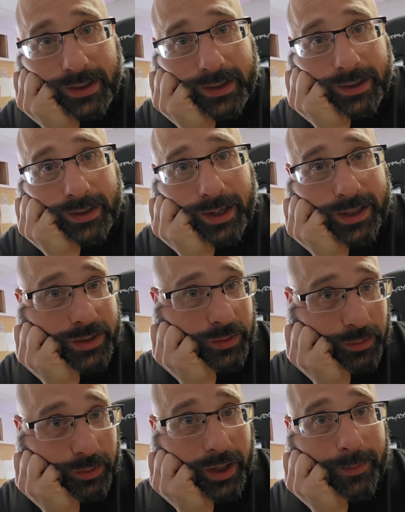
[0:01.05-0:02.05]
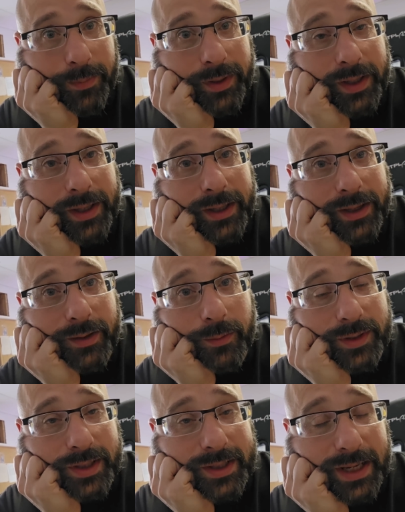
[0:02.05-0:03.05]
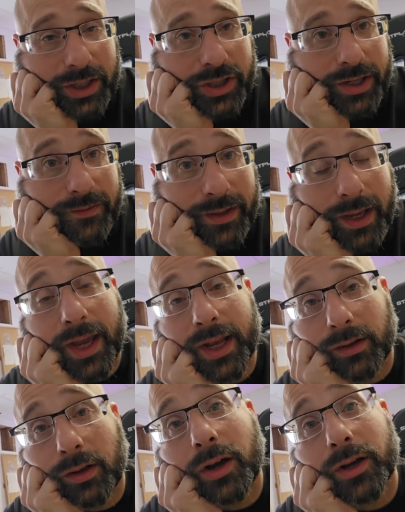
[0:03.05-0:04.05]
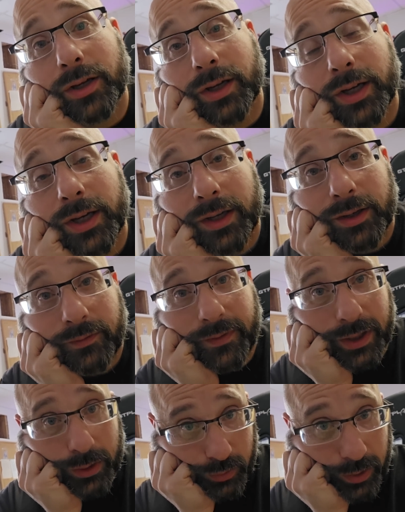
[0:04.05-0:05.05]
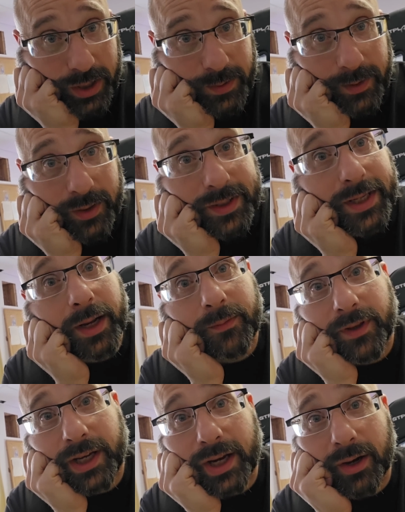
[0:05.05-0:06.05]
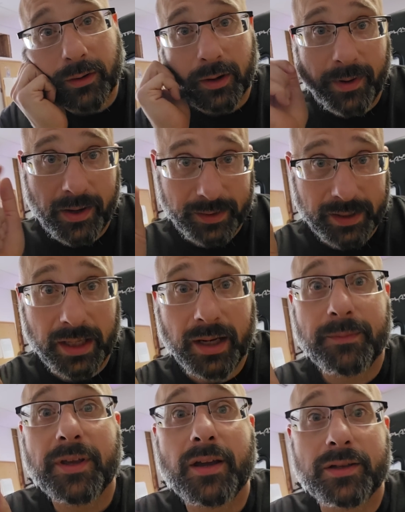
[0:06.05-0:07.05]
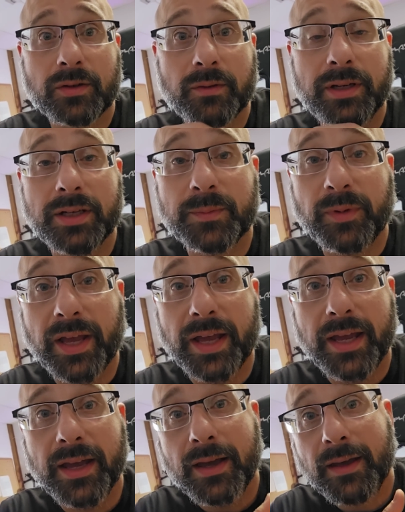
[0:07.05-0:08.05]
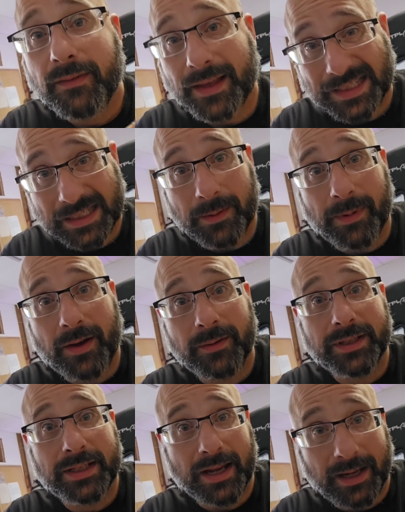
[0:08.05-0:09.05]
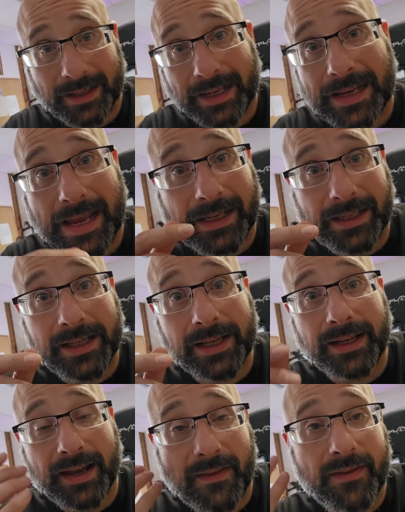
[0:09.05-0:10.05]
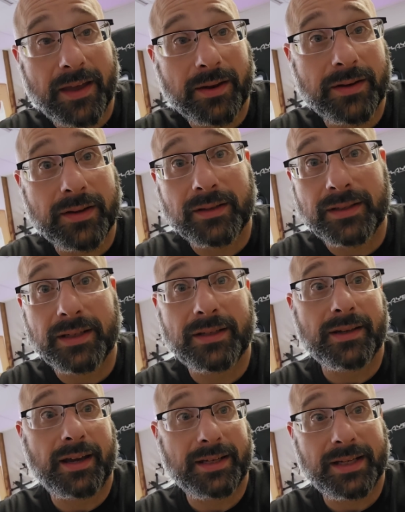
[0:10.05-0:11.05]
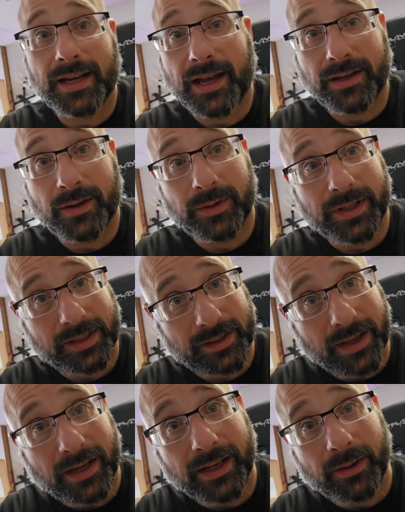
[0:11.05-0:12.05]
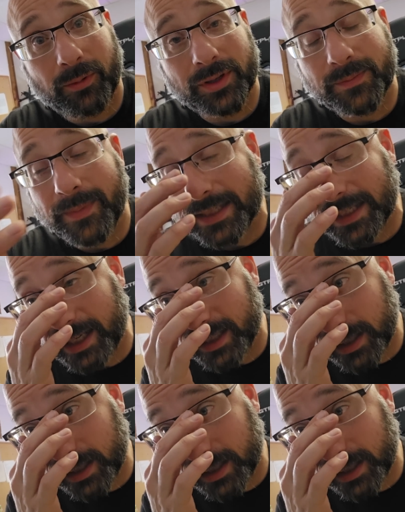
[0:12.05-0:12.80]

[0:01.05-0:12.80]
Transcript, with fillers: Uh, I screwed up. Uh, there was a section of the analog video transmitter setup video about setting up the on-screen display that somehow did not get edited and then didn't I did not notice that it was missing.